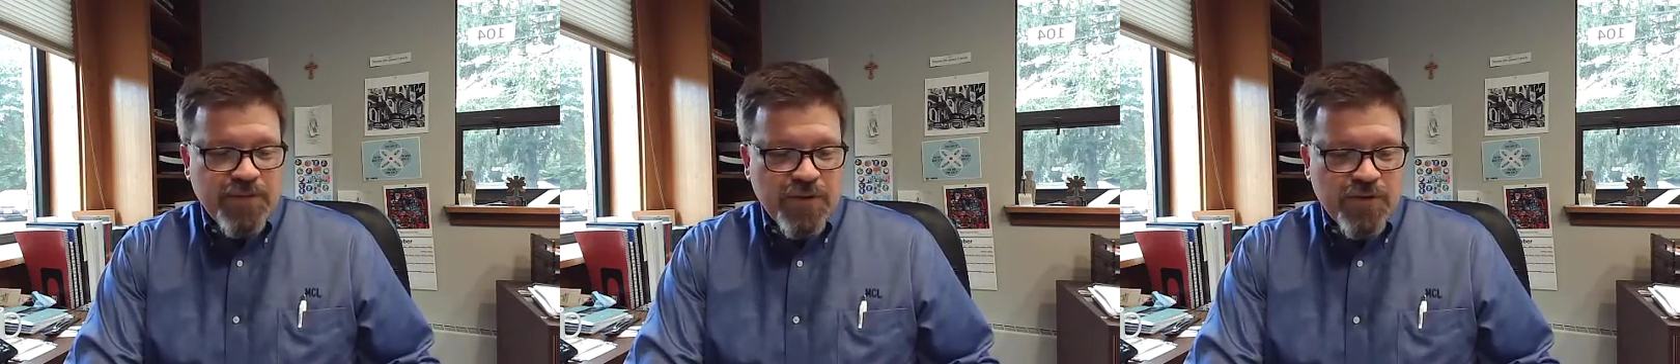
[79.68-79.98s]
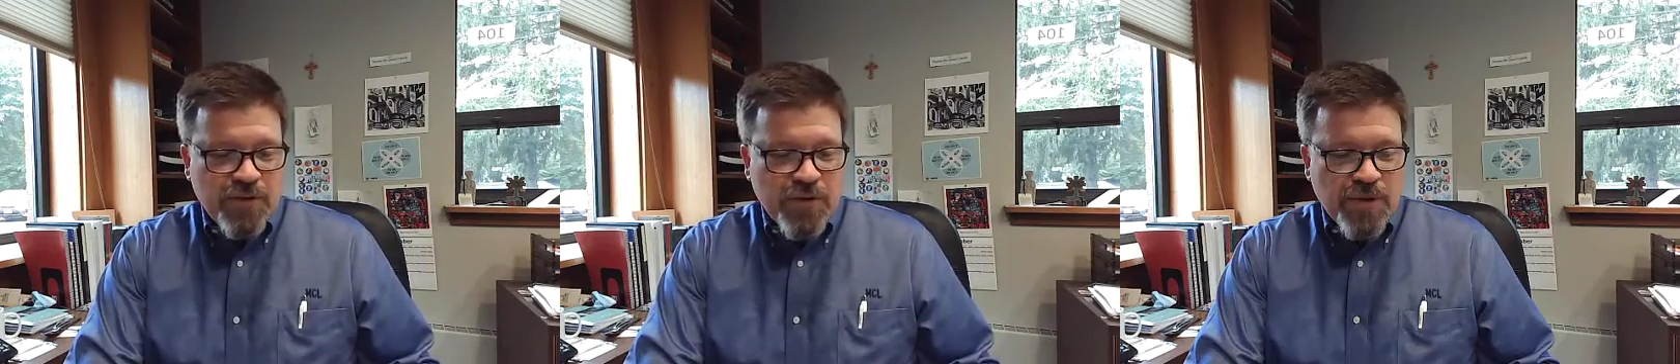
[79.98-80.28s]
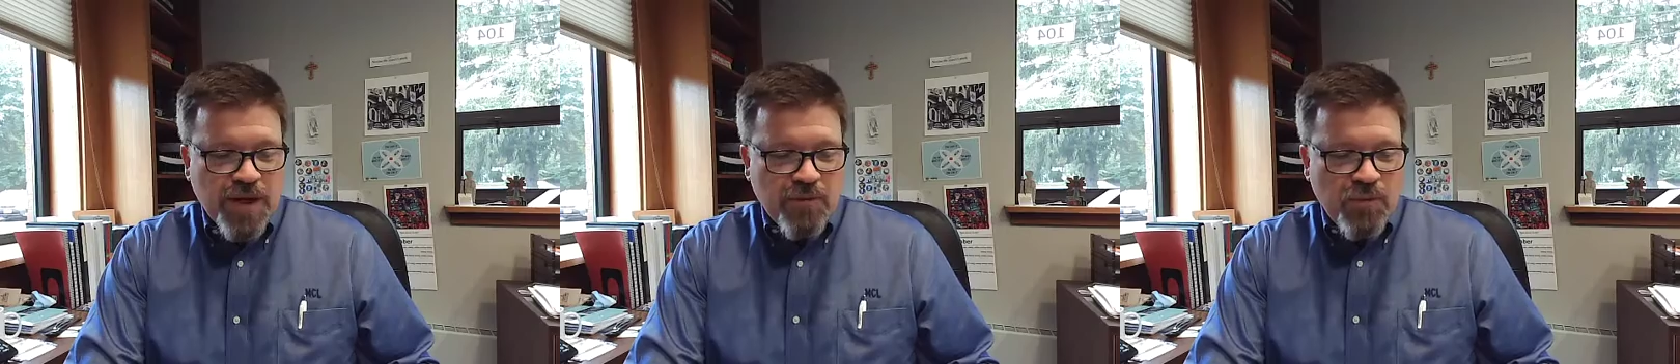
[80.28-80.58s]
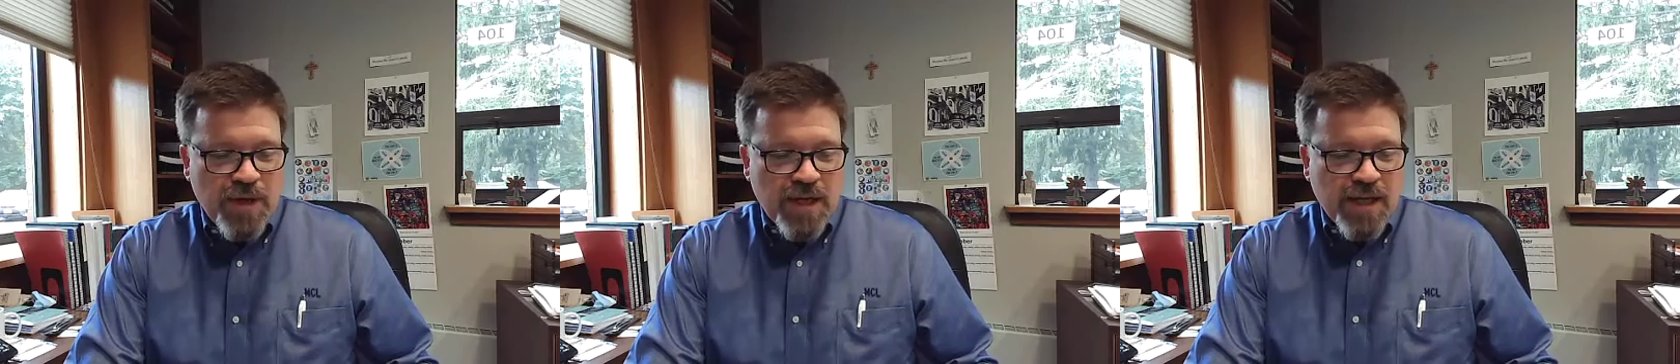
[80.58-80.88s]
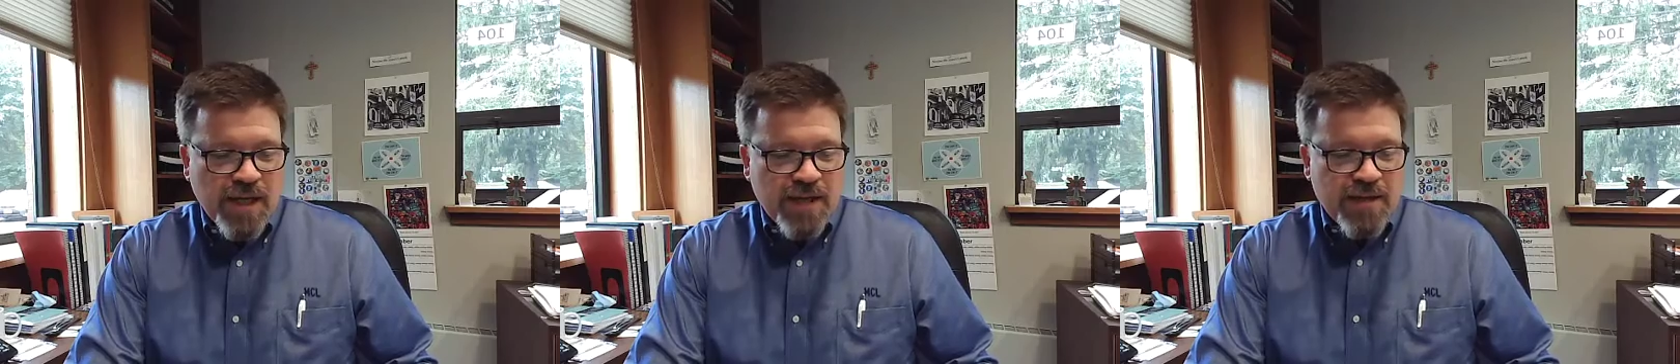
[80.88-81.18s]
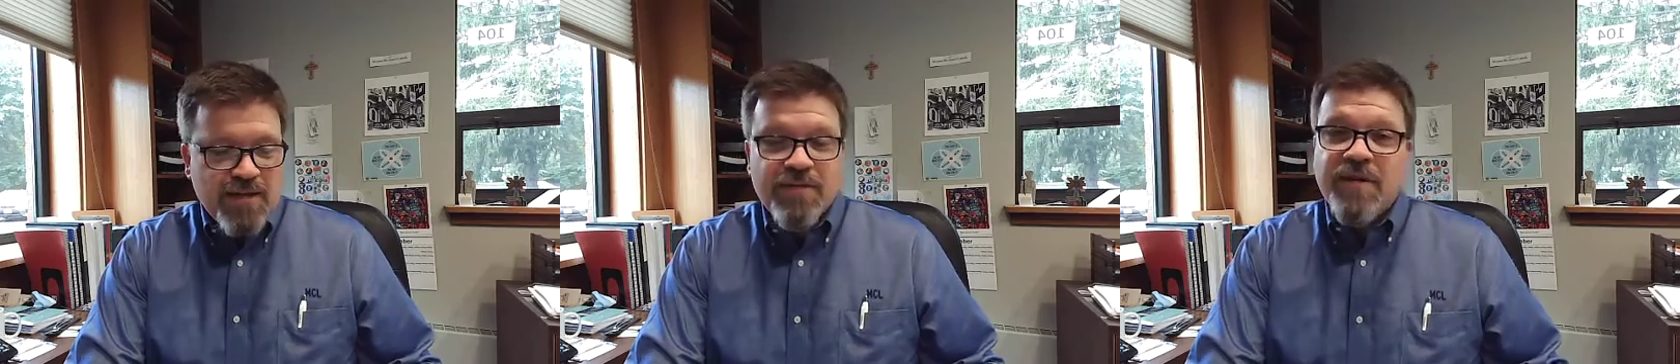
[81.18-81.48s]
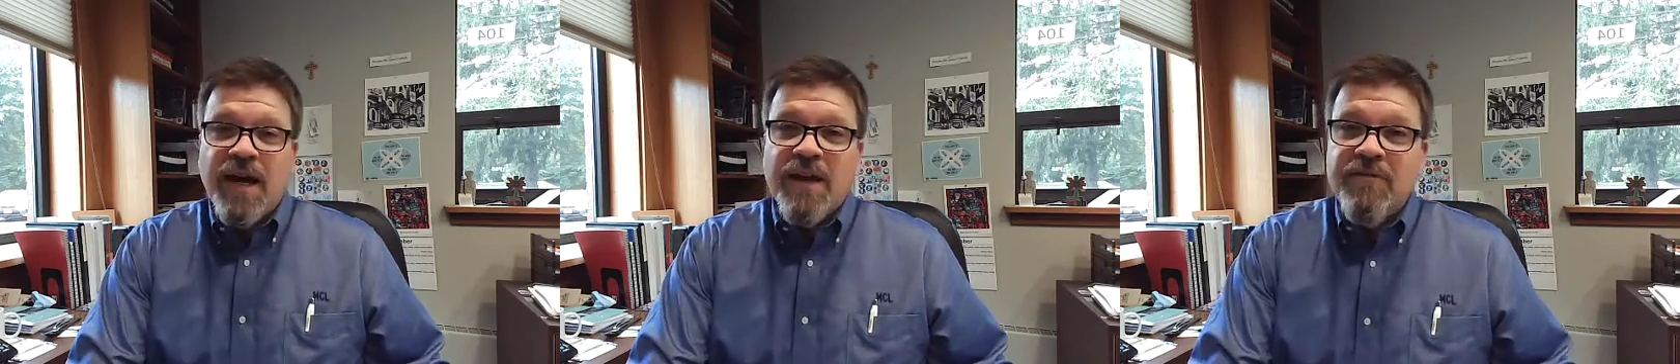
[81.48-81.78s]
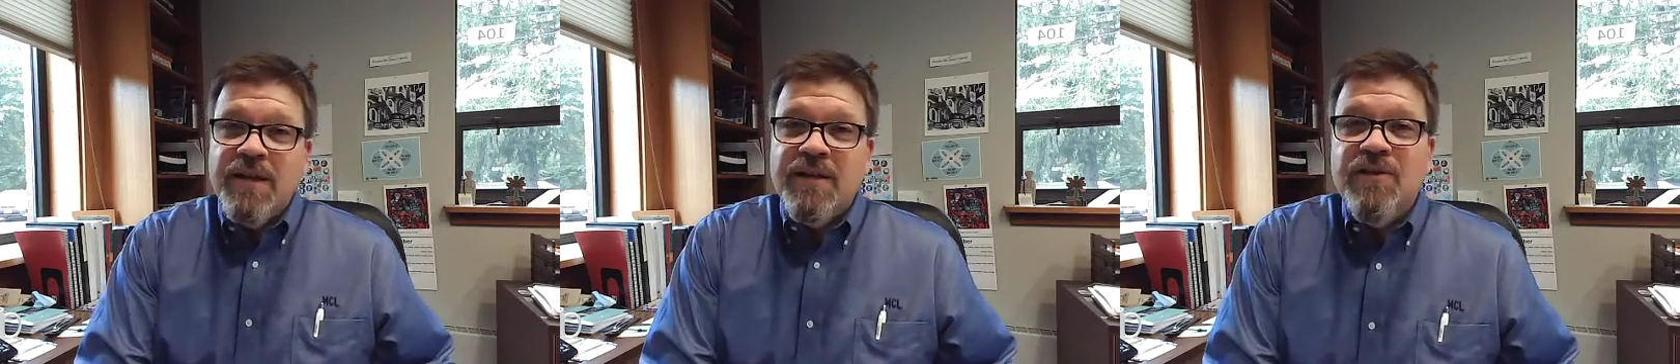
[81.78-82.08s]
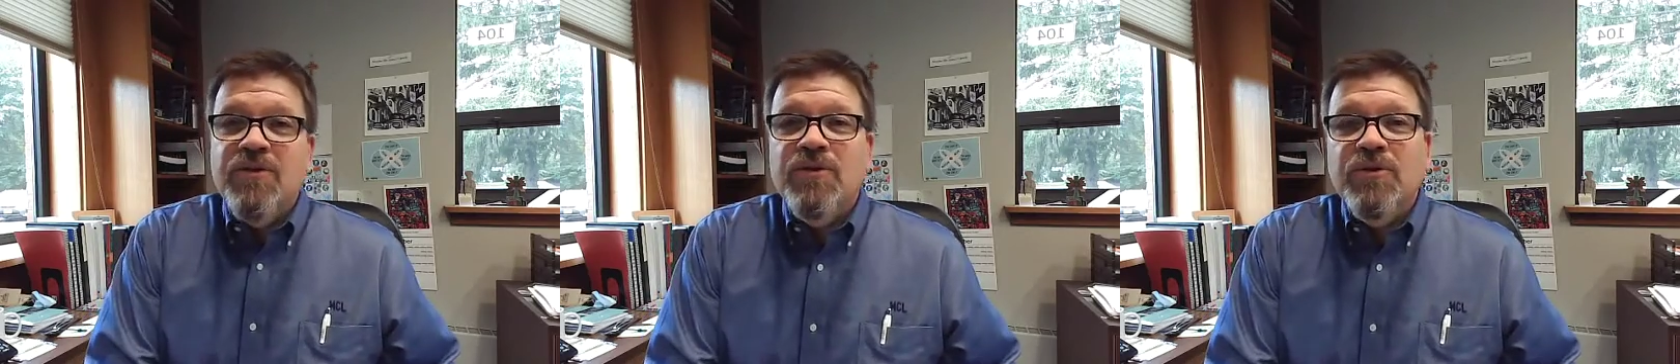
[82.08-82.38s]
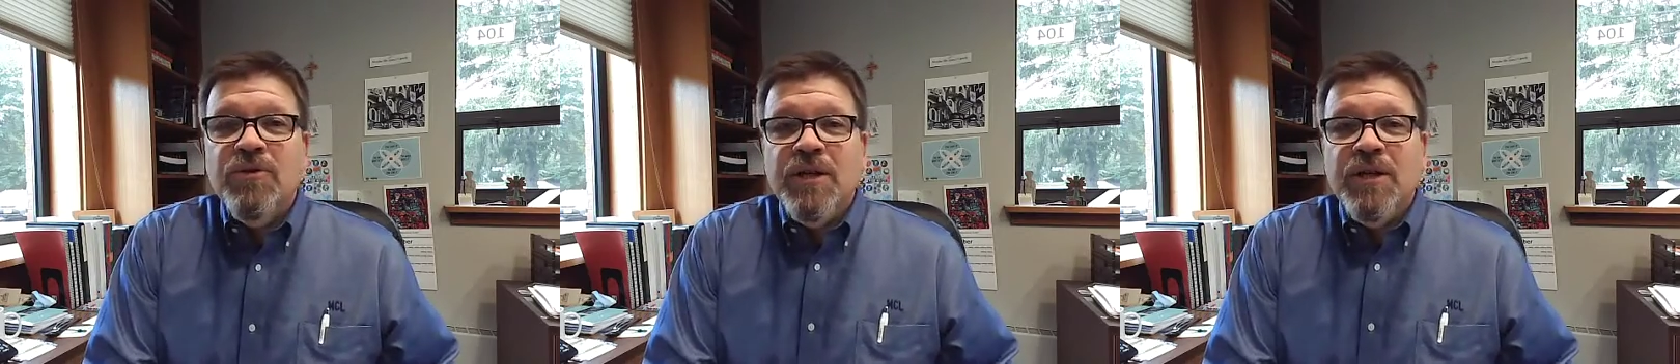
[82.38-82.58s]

so that we can dive into